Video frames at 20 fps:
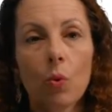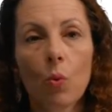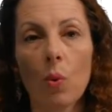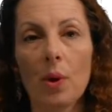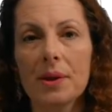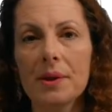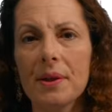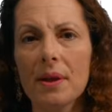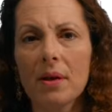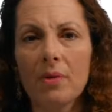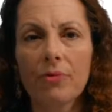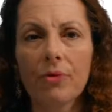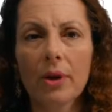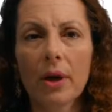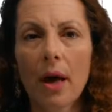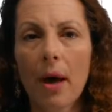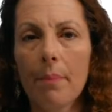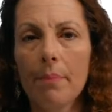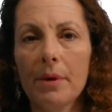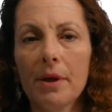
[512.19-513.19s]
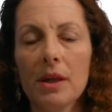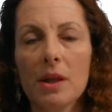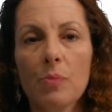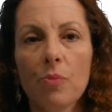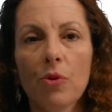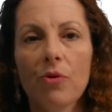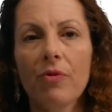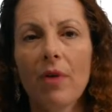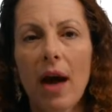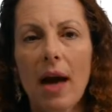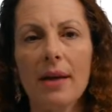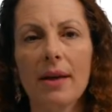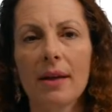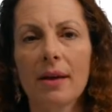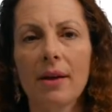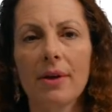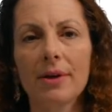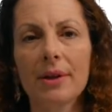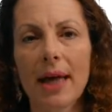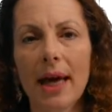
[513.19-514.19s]
what's in it for companies
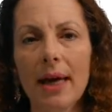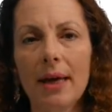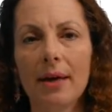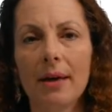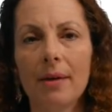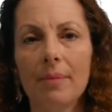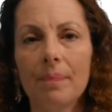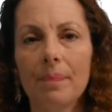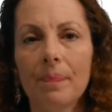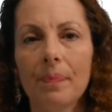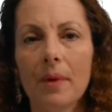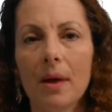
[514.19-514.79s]
providing their data?